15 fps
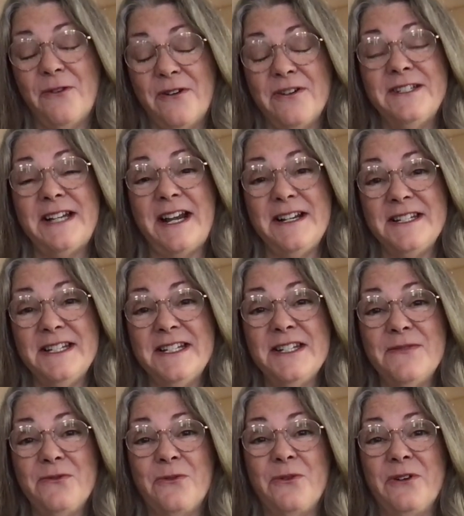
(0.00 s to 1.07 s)
Diocese
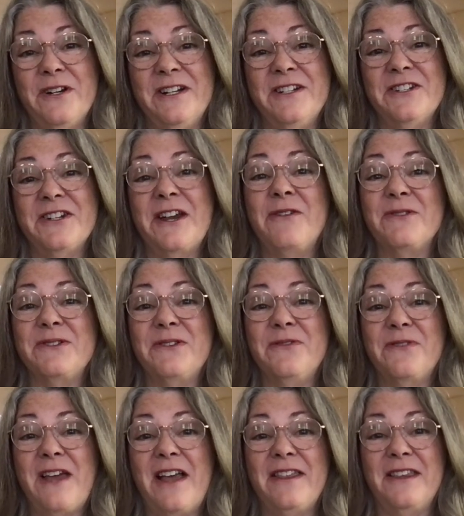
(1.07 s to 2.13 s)
of Orange, Council of
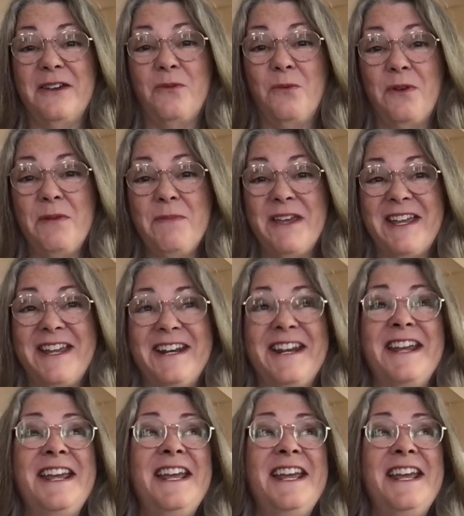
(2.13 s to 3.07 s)
Catholic Women.